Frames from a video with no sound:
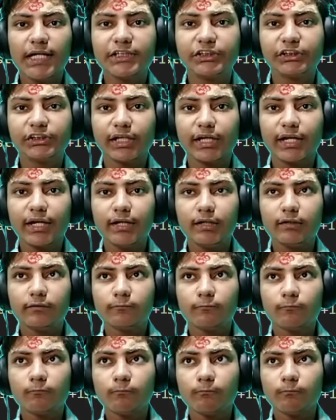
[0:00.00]
check it.
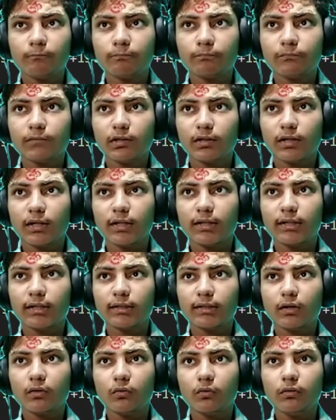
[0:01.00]
Running the
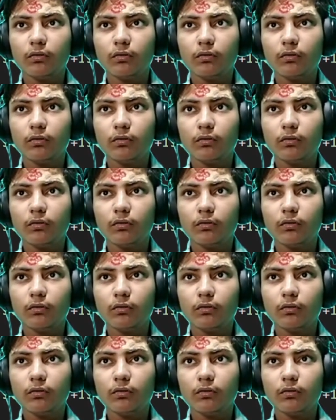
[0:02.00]
code.